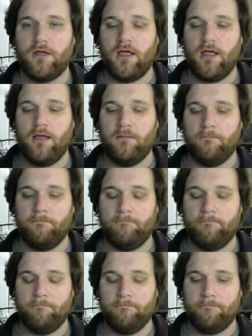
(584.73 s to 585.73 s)

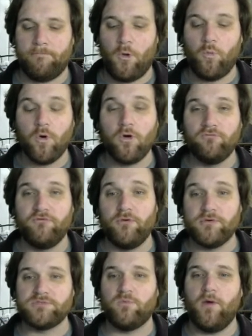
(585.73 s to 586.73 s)

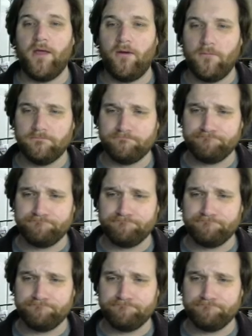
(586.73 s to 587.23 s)
worldview as well.